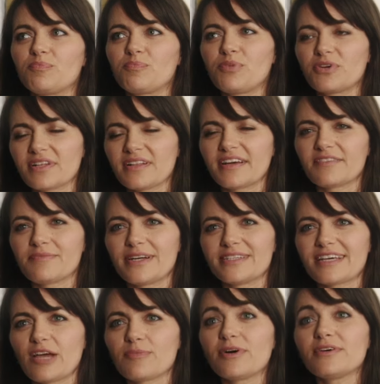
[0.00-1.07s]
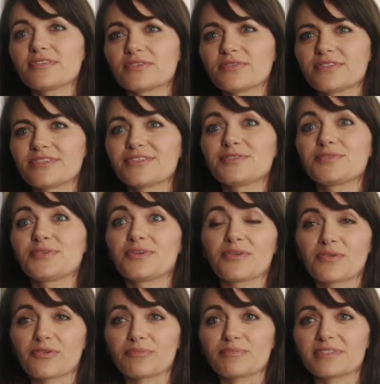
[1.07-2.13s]
put a lot of my time also into the student
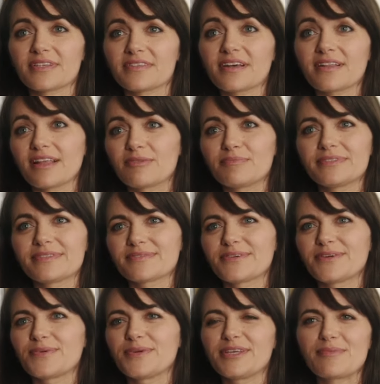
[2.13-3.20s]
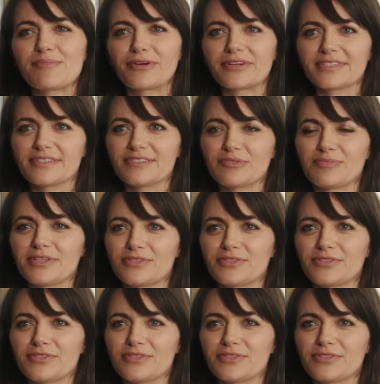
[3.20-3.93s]
groups. The clubs were really important to me